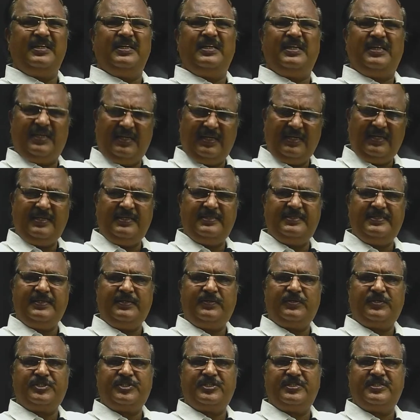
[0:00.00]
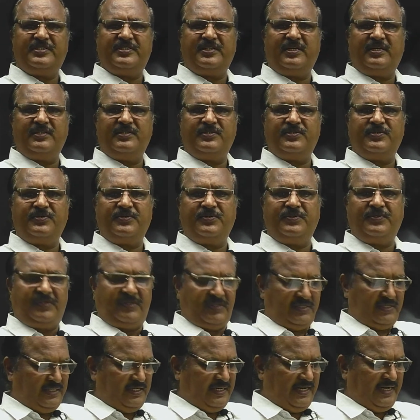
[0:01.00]
easy questions also,
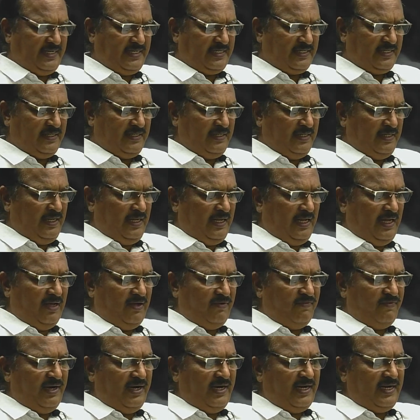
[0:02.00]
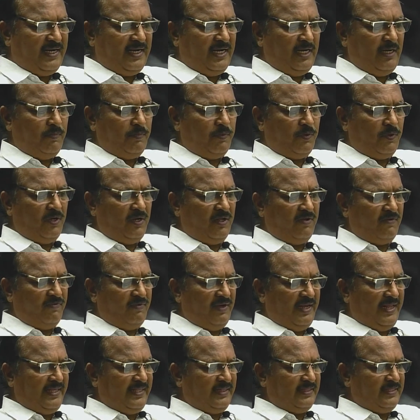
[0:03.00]
right? A vertical pole of
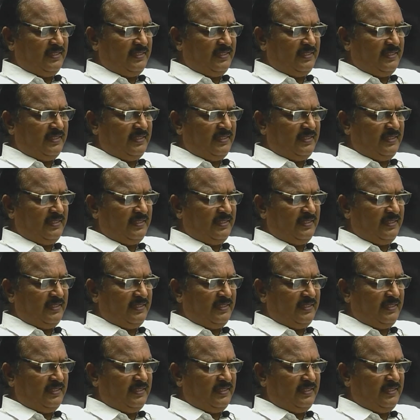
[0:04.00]
length